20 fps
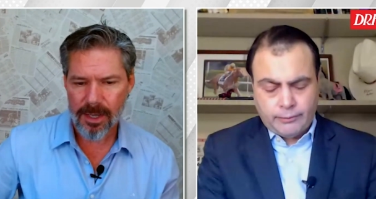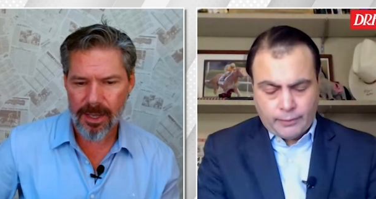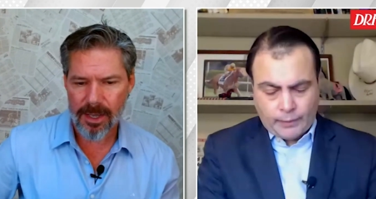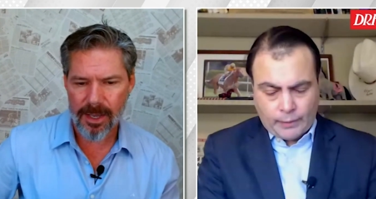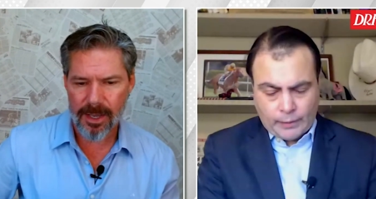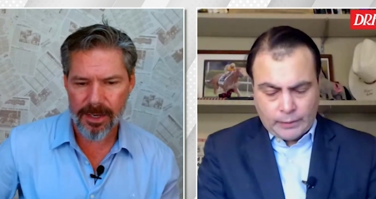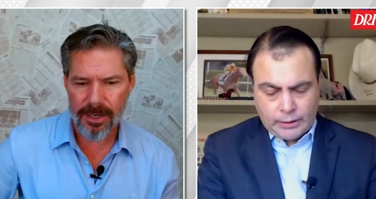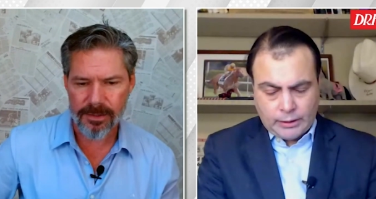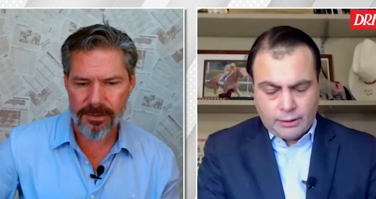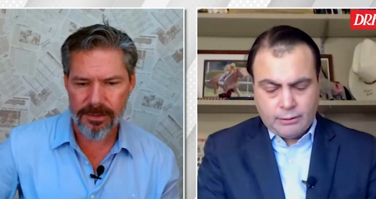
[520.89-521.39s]

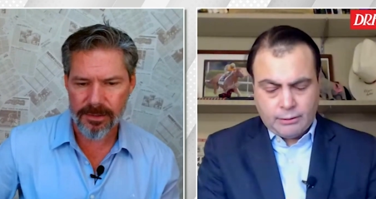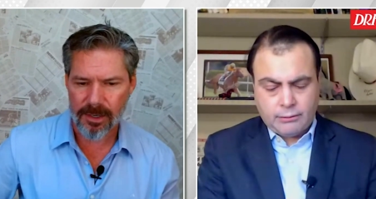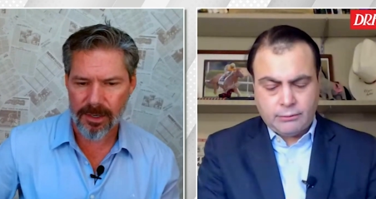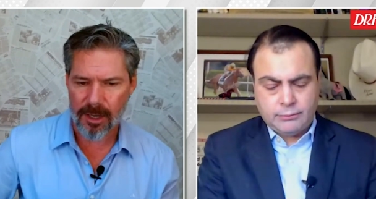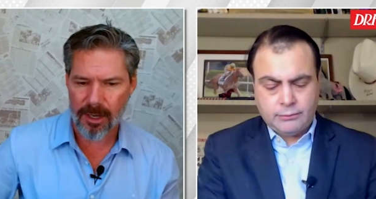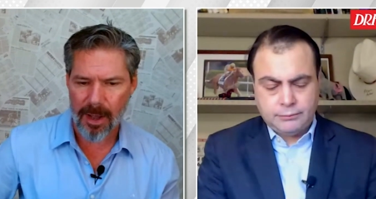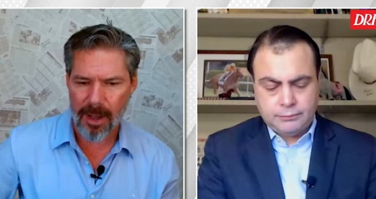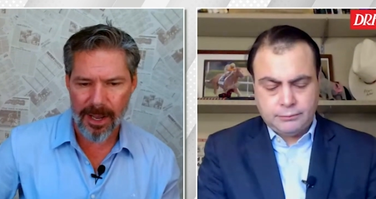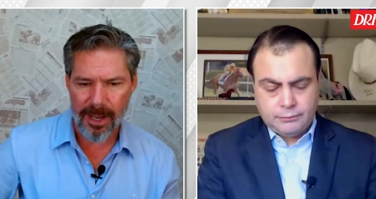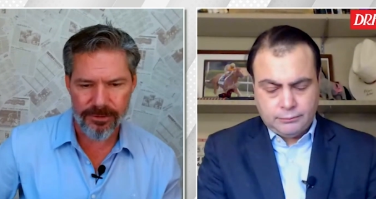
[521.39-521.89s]
Speaker 1: and
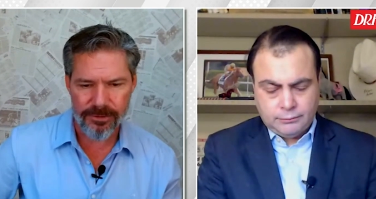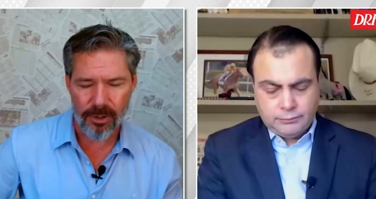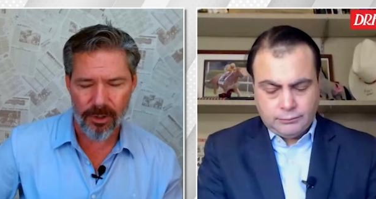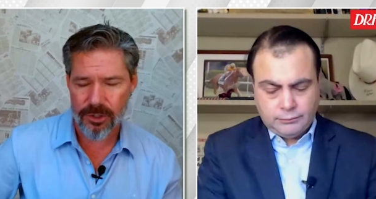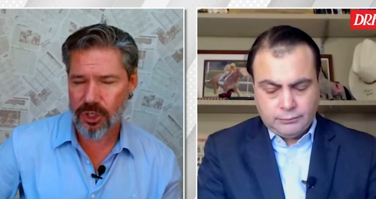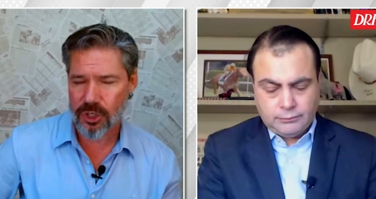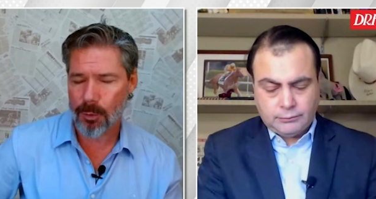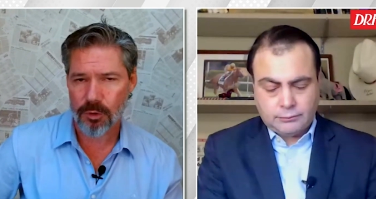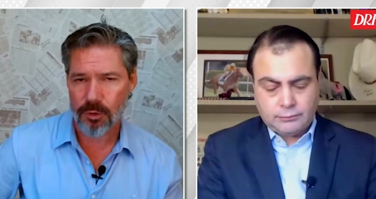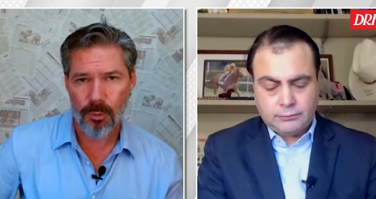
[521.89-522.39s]
um, I
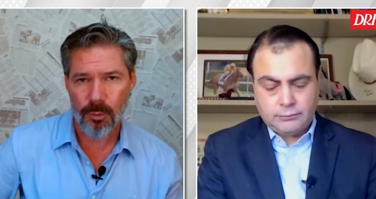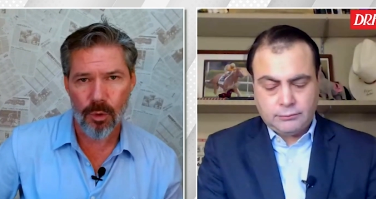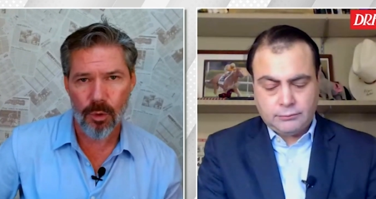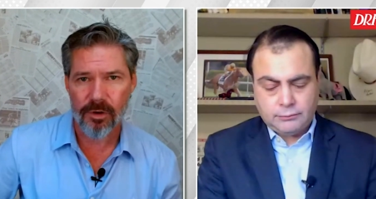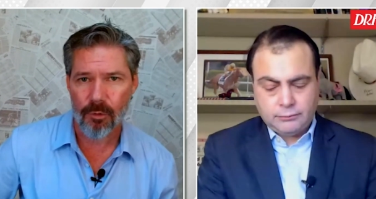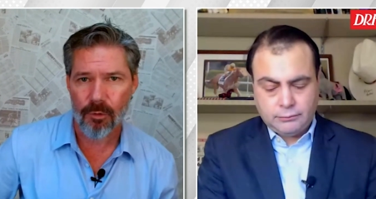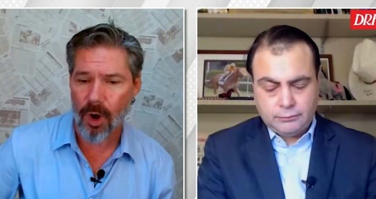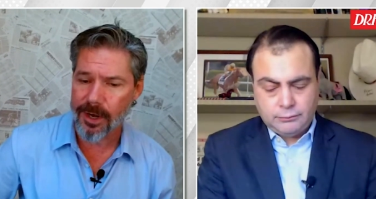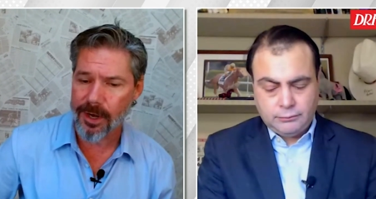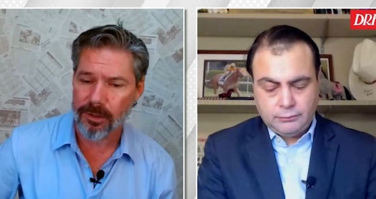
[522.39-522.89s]
thought she was
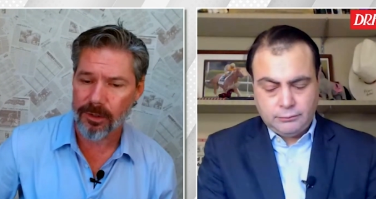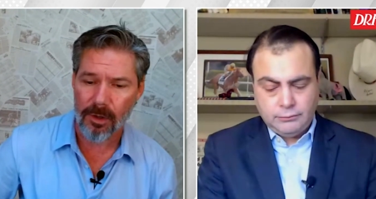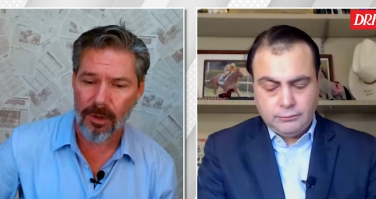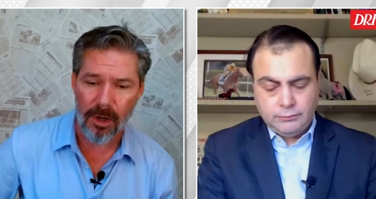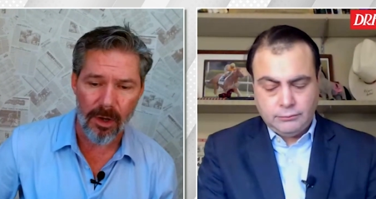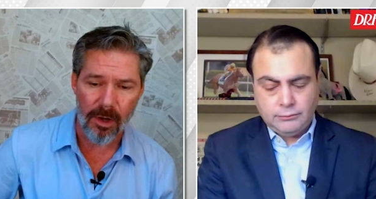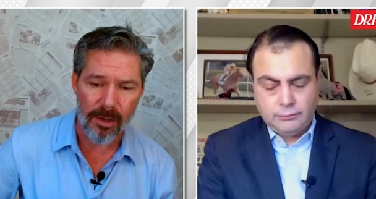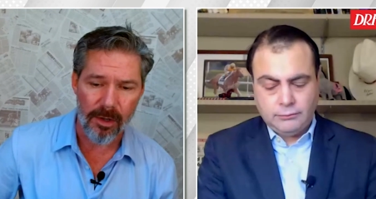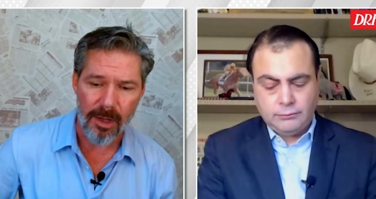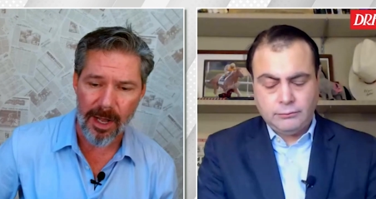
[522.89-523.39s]
moving right
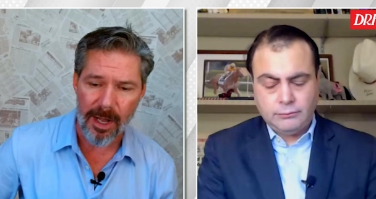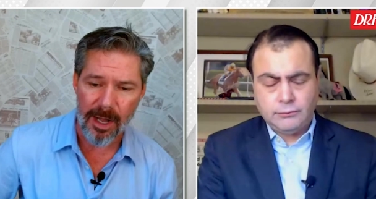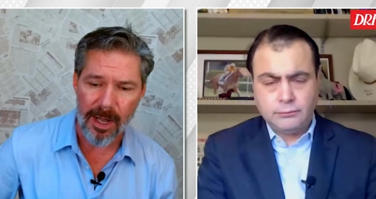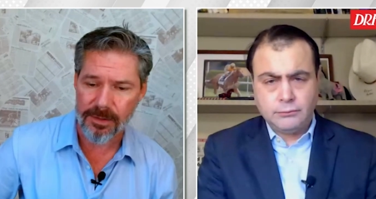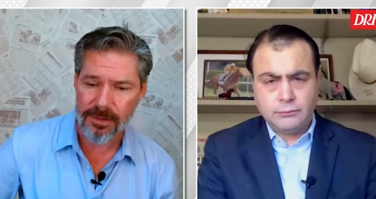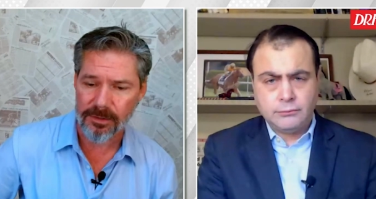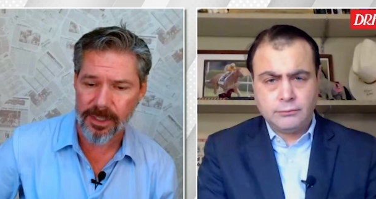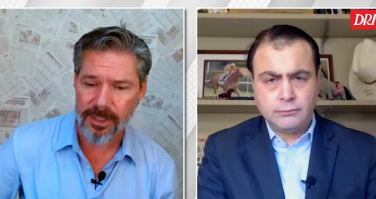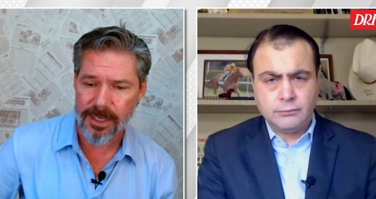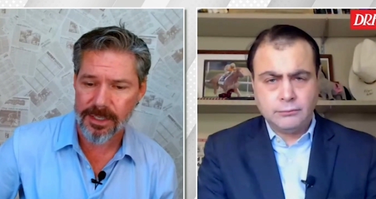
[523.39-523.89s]
along
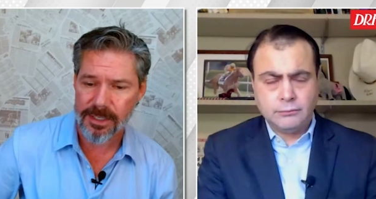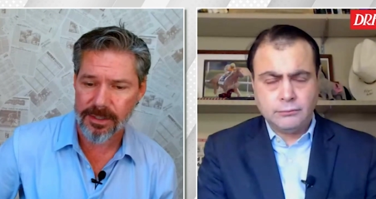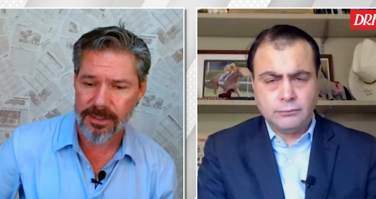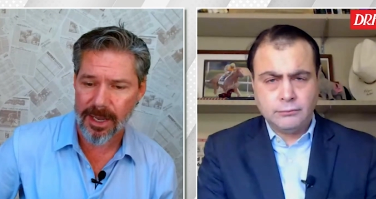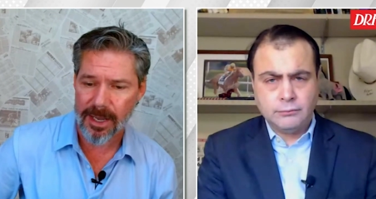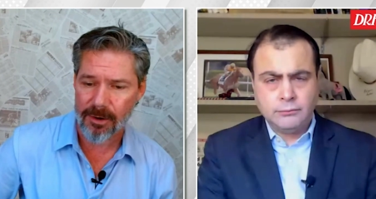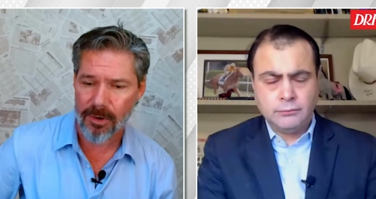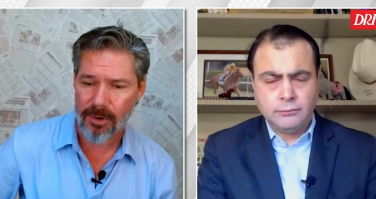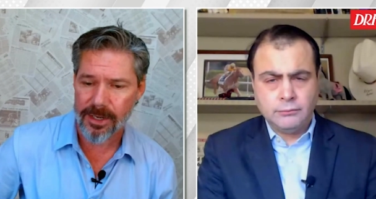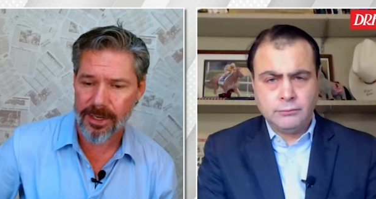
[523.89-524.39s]
on the lead in
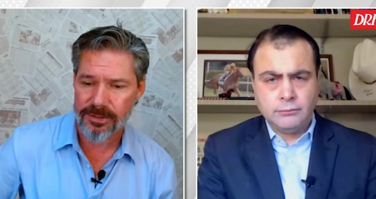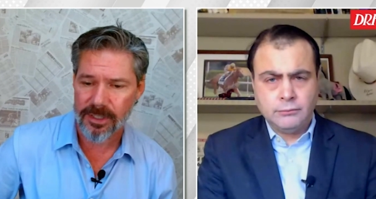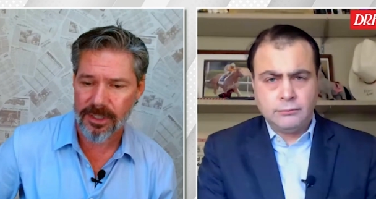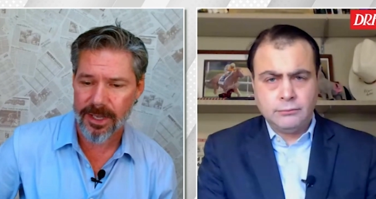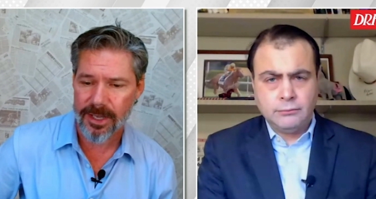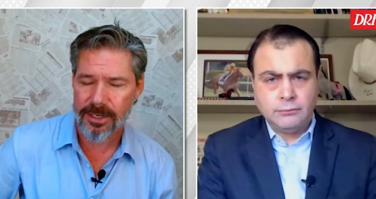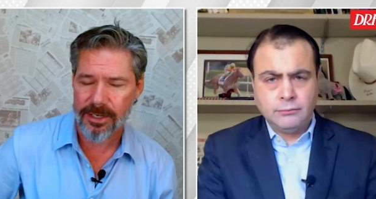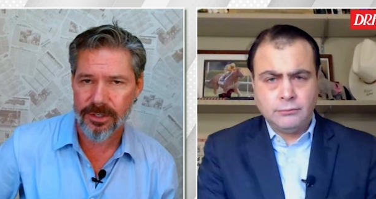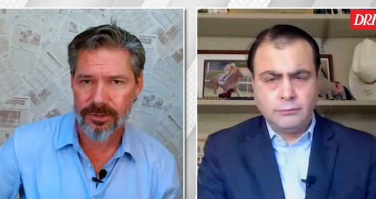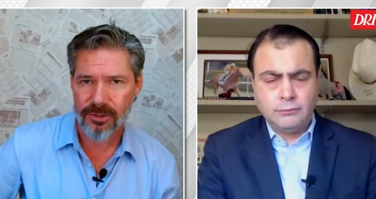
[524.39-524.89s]
that race,
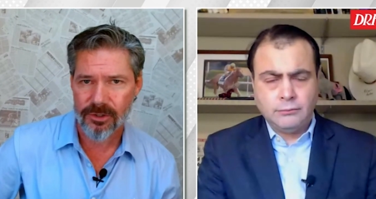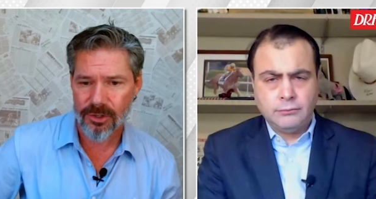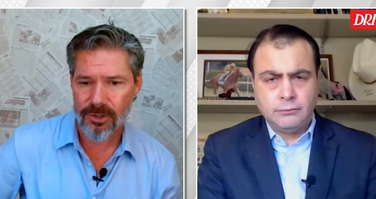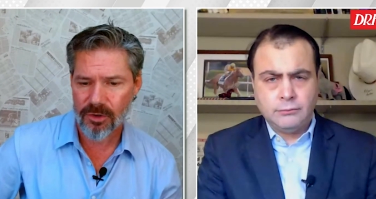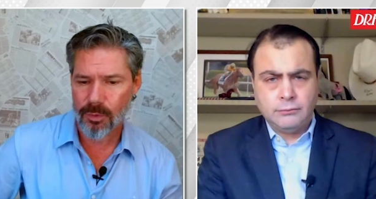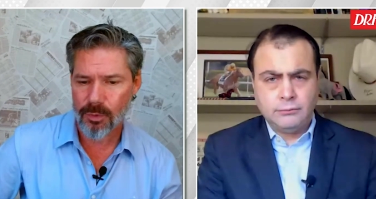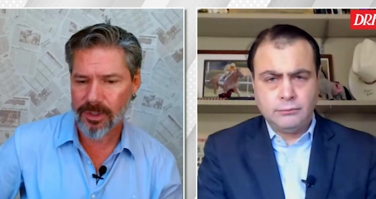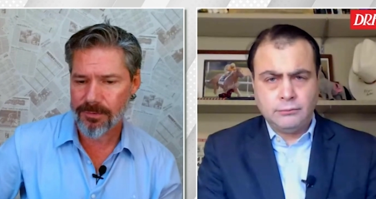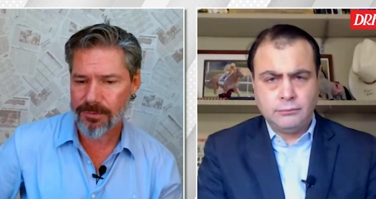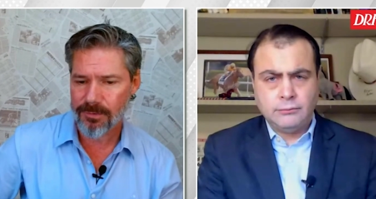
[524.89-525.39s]
Dan, and just
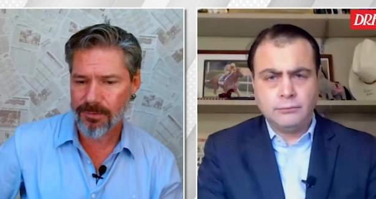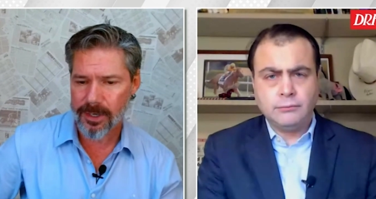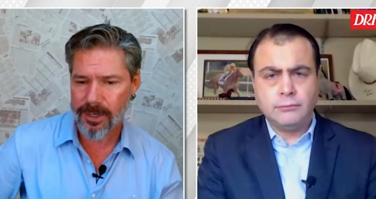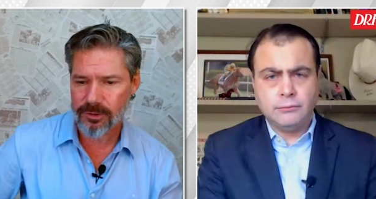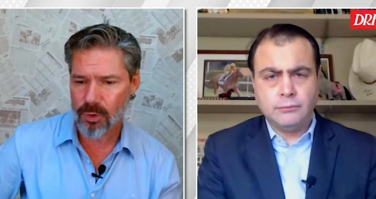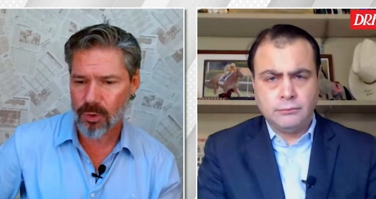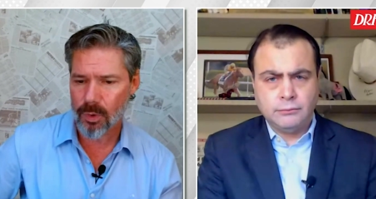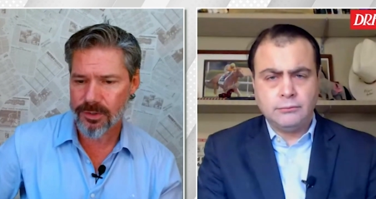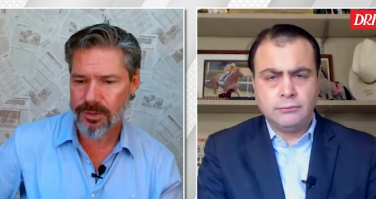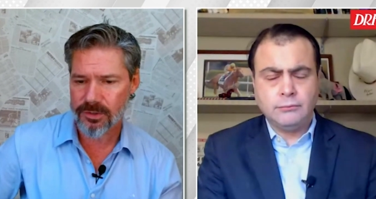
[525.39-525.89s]
couldn't really
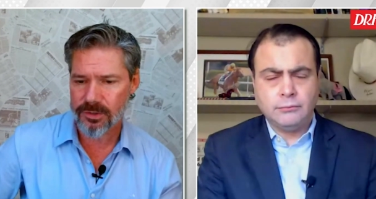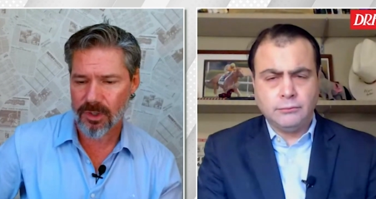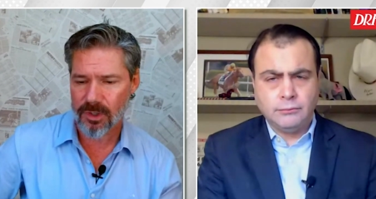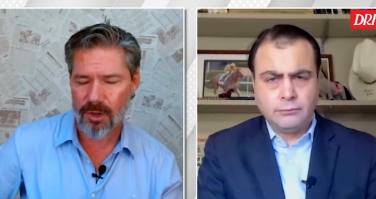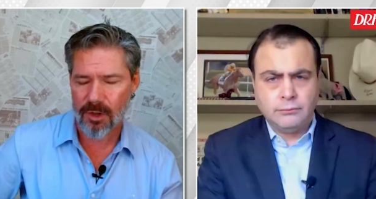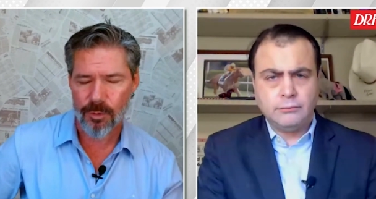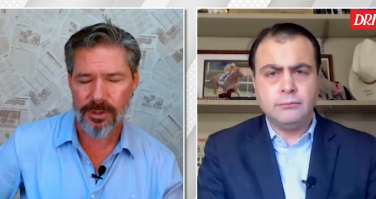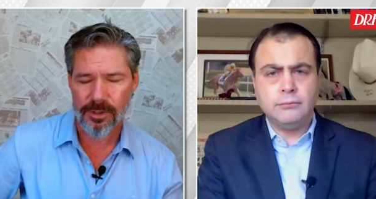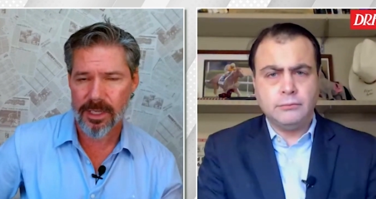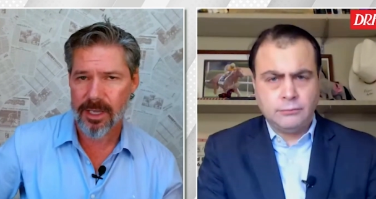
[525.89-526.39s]
fight the horses
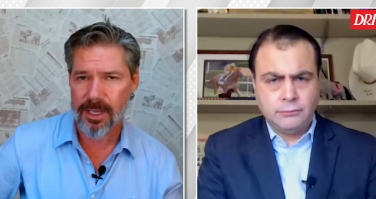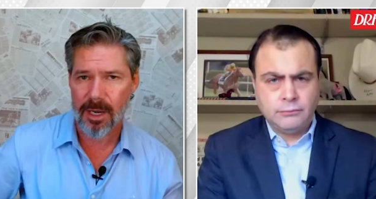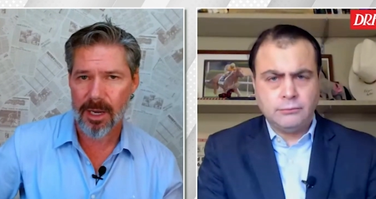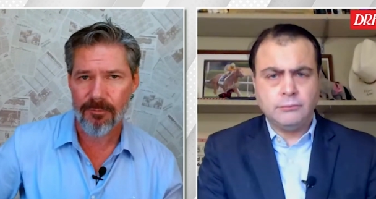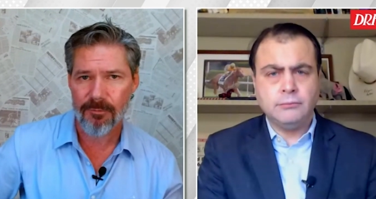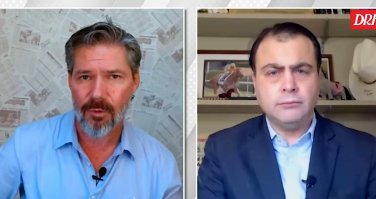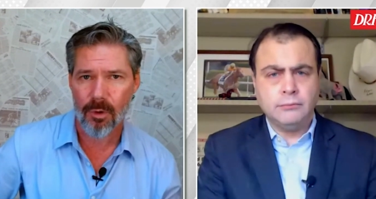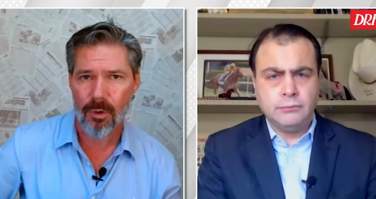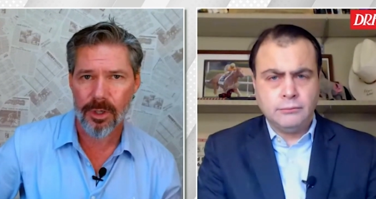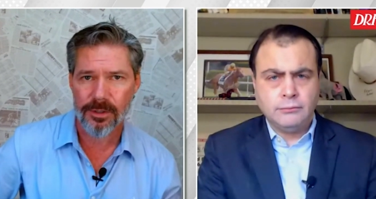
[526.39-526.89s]
off when they came for her